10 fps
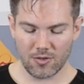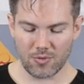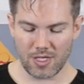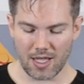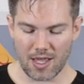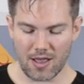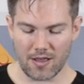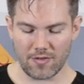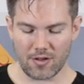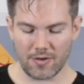We
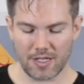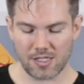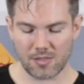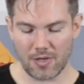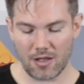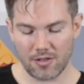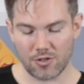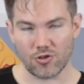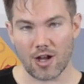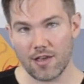have already smelled the
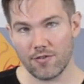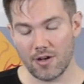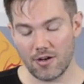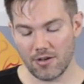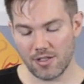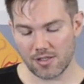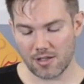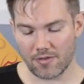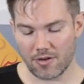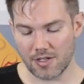dry fragrance.
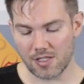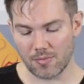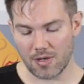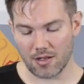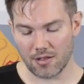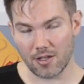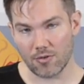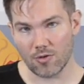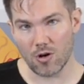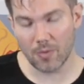I've already smelled the
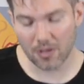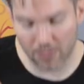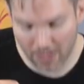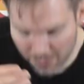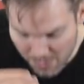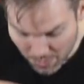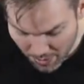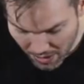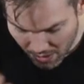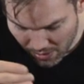aroma when I was
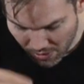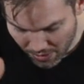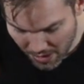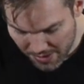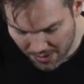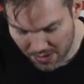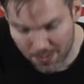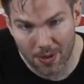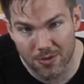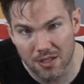breaking the crust,
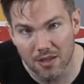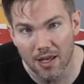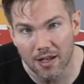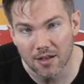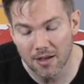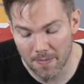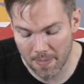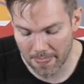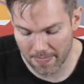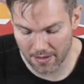exposing
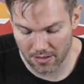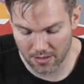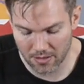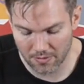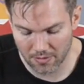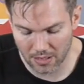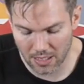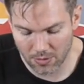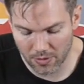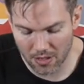the
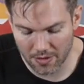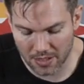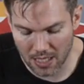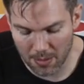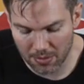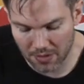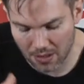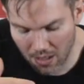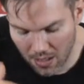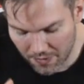liquid on the top of the
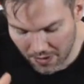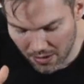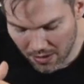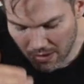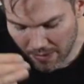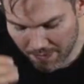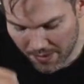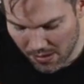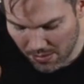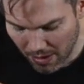coffee,
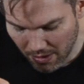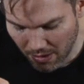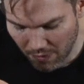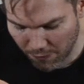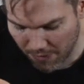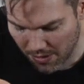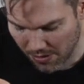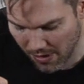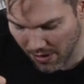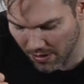smelling it fresh
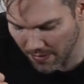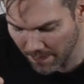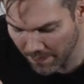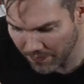there.